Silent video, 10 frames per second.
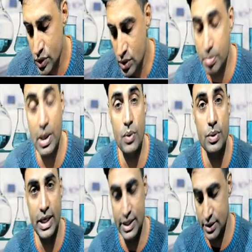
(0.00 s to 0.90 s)
Brown
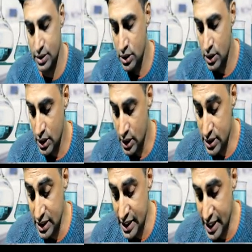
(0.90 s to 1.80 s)
gas.
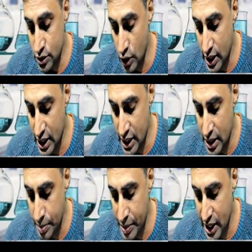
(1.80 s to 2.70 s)
Since it has got an
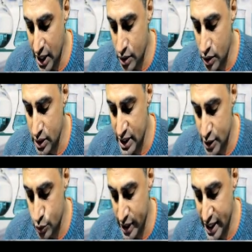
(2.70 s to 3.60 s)
unpaired electron,
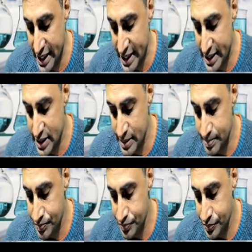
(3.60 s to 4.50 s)
that's why it is
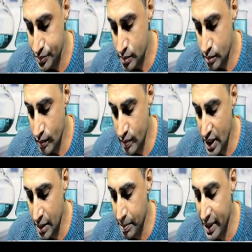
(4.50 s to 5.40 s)

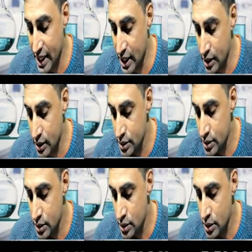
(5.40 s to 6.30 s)

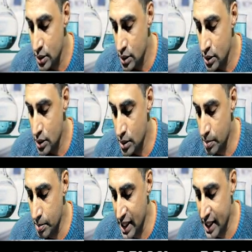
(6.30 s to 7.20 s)

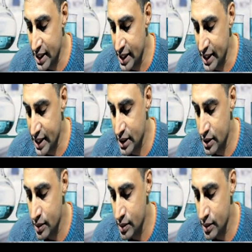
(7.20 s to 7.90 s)
paramagnetic.